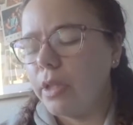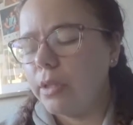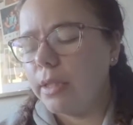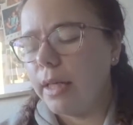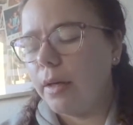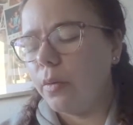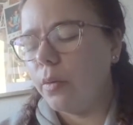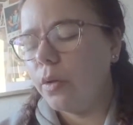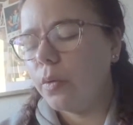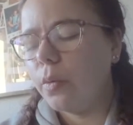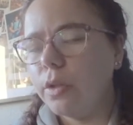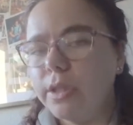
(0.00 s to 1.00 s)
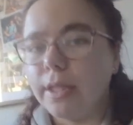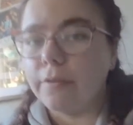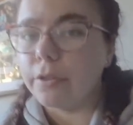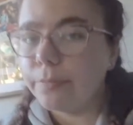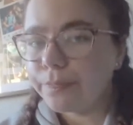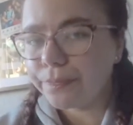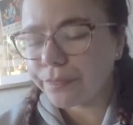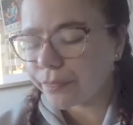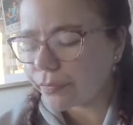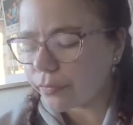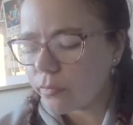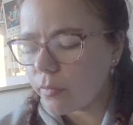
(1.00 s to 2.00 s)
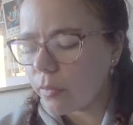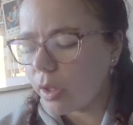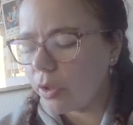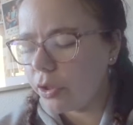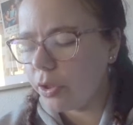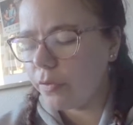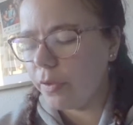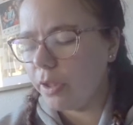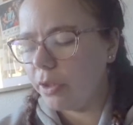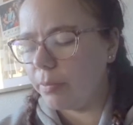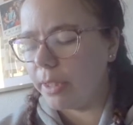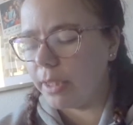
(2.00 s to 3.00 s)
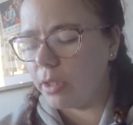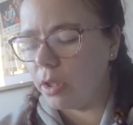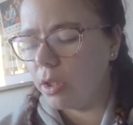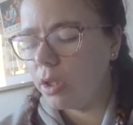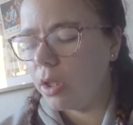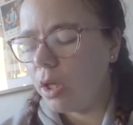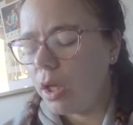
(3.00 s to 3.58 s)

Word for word: It's now 7:15. Just finished my dinner.